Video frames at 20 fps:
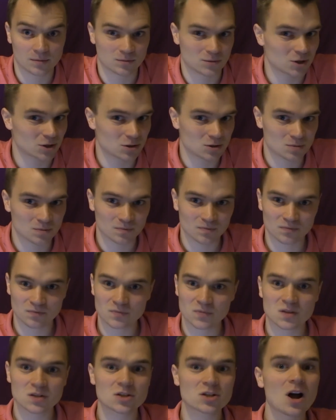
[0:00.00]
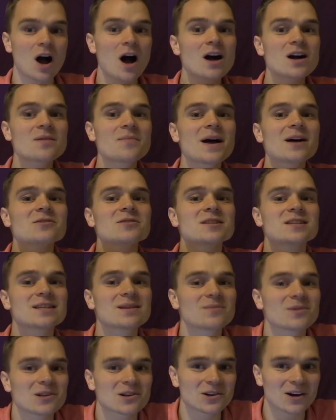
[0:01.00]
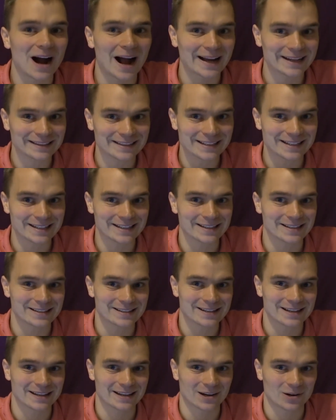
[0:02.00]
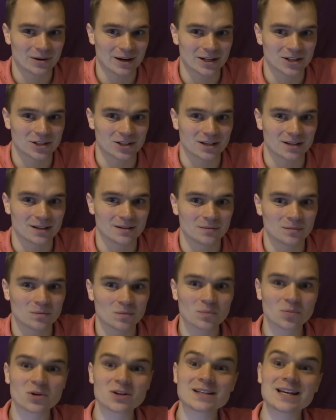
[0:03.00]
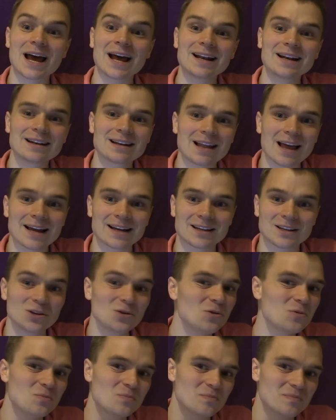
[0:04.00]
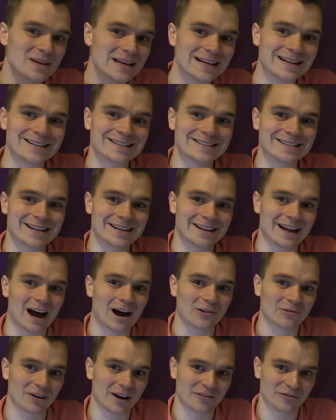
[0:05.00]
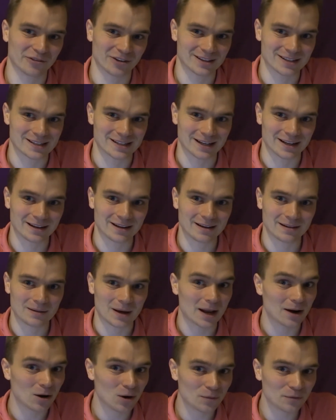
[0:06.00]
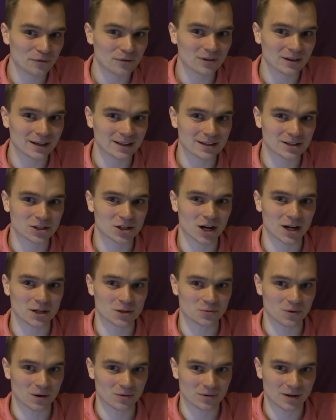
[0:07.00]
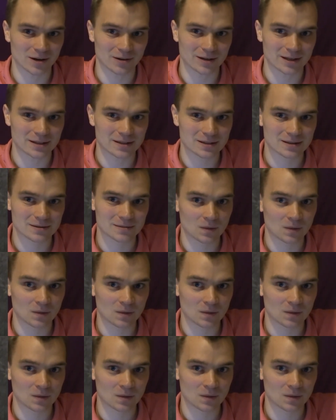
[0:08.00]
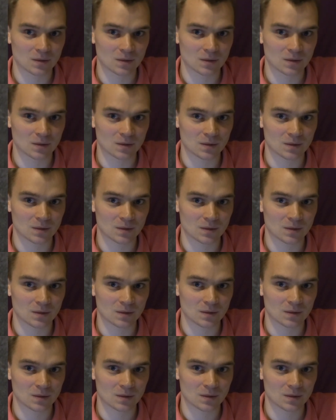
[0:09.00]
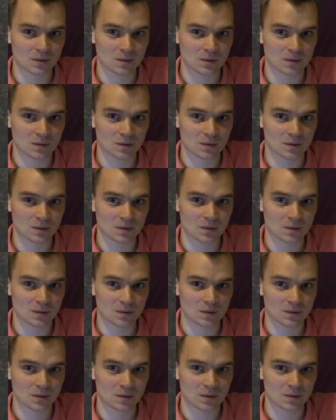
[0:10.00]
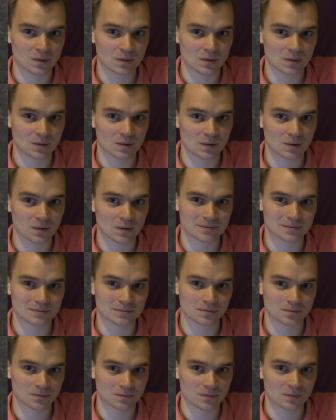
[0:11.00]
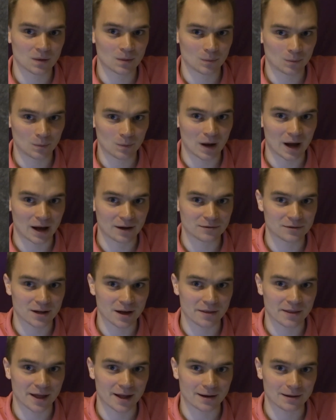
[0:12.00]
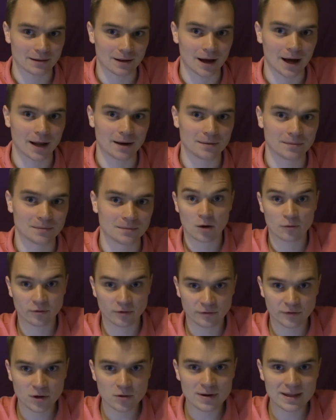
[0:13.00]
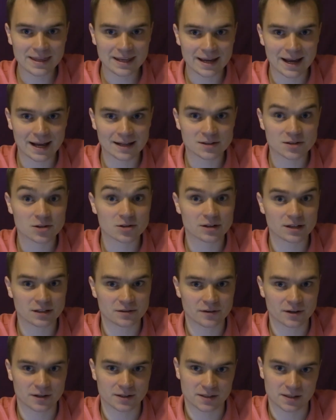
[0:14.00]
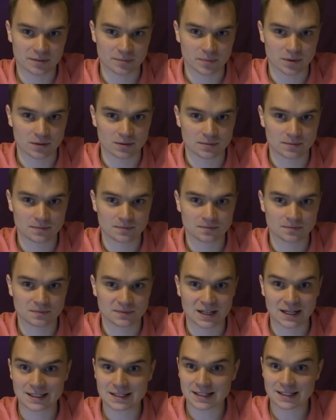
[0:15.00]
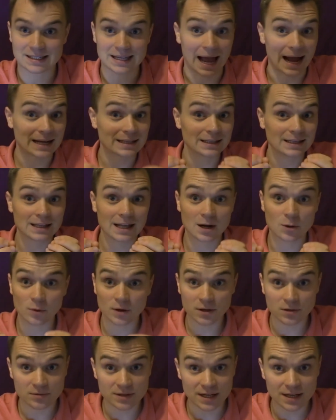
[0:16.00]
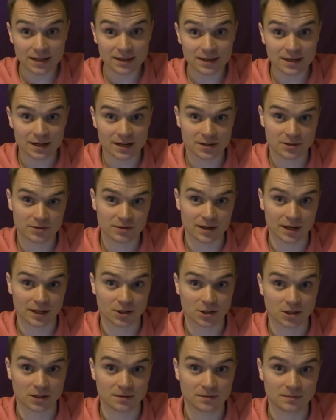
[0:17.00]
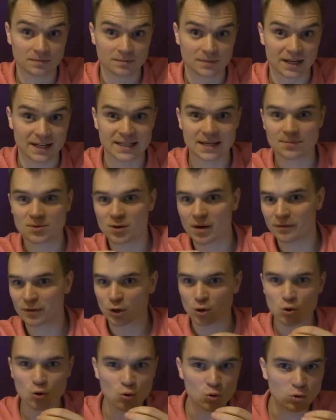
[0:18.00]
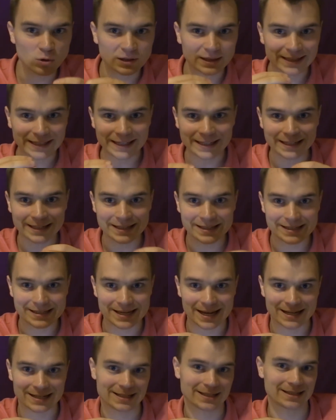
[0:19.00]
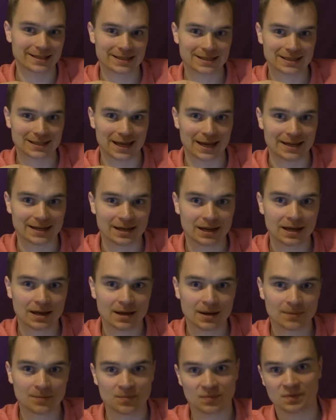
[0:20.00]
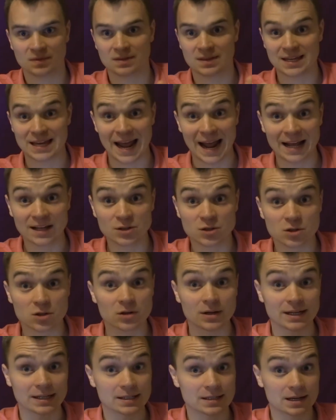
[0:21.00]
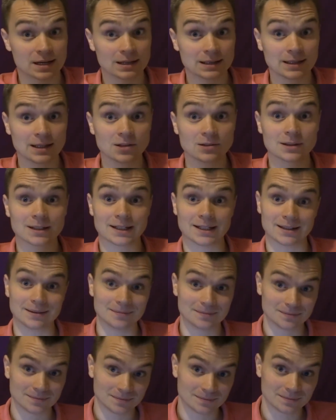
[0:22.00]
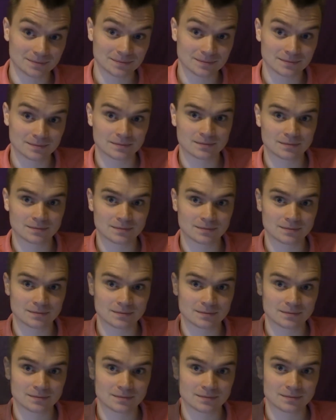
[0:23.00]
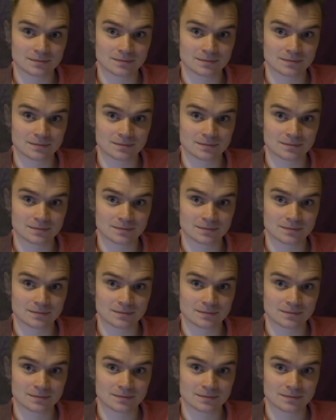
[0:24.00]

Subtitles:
Just talk about similar ideas to the question. Pretend like you mean to not reference it, and hopefully the judge won't notice. Will Saudi Arabia's blockade of Qatar end in 2019? I've done that a lot. Reviewing the answer is very simple. It's exactly like what you did in the introduction, except you have a cool lead-in sentence, like, the answer is clearly. Today we